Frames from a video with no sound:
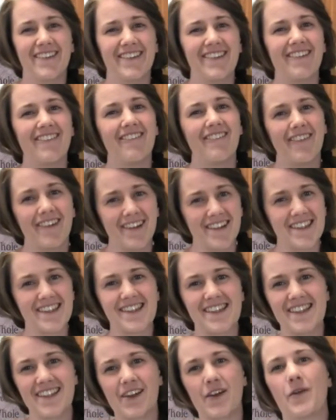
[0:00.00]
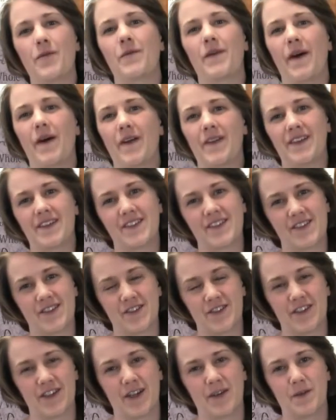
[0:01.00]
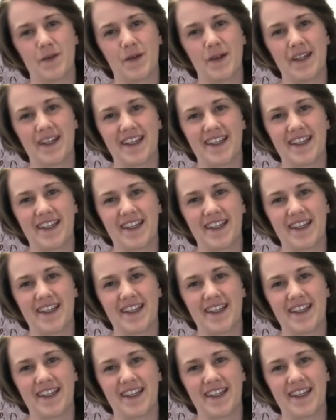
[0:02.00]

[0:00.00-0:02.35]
the worst thing about this turntable